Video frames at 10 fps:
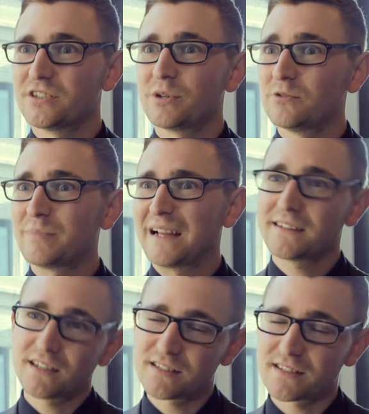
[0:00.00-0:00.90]
about
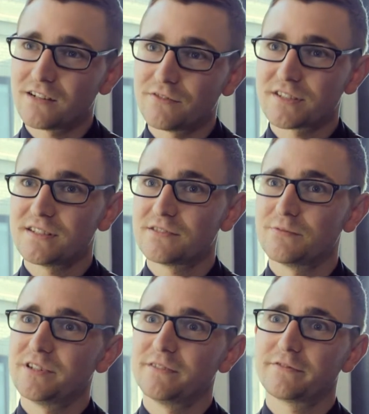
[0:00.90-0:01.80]
banking services
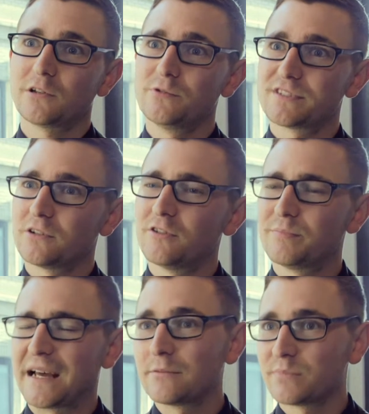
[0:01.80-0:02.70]
where they've closed a lot
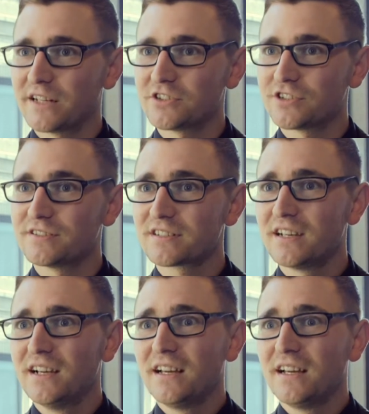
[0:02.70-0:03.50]
of bank branches,